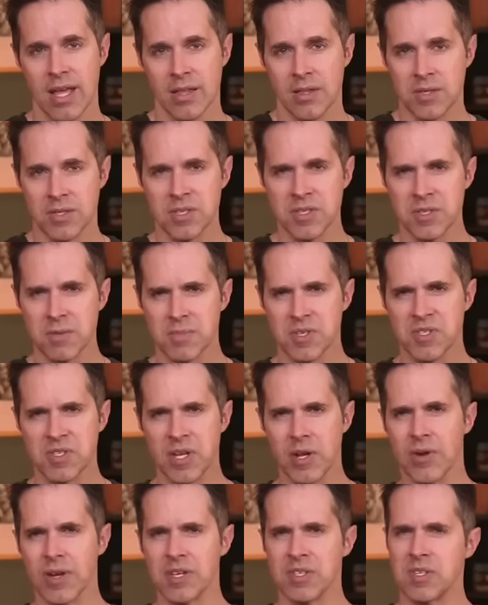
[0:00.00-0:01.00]
This is a
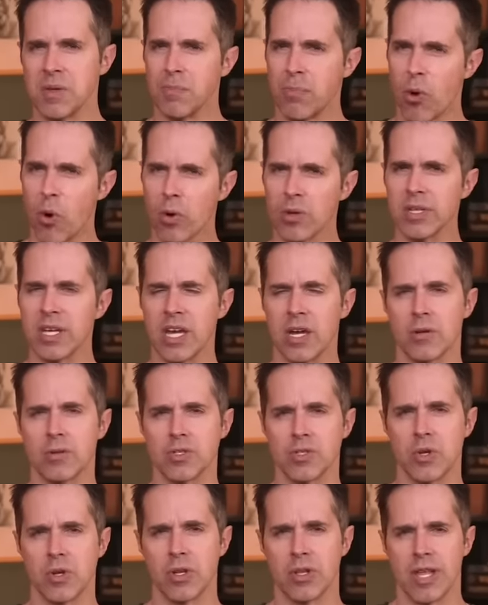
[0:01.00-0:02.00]
mysterious and poorly
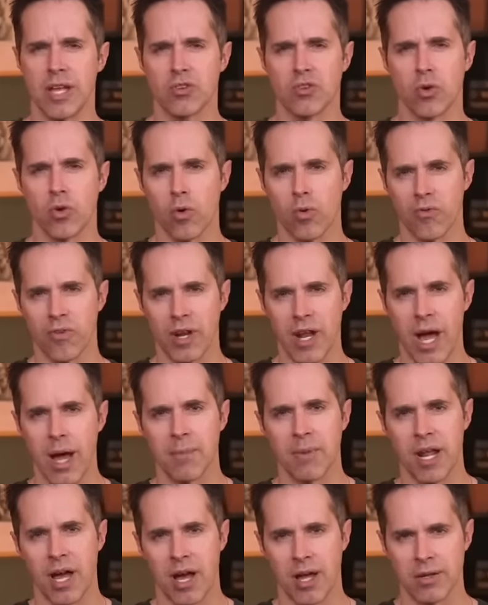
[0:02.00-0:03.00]
understood electrical
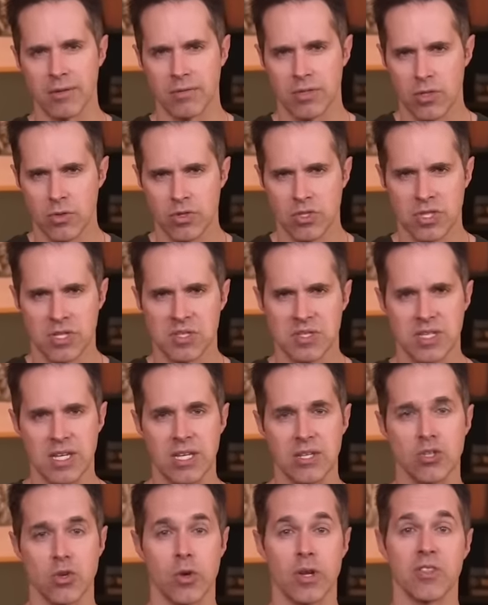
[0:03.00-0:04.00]
phenomenon, usually
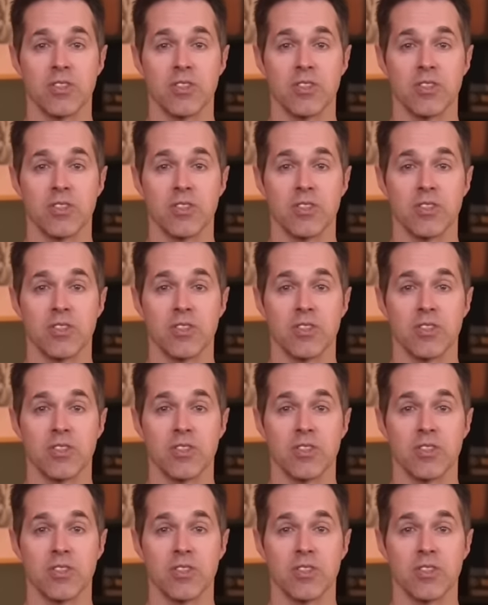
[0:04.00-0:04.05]
seen during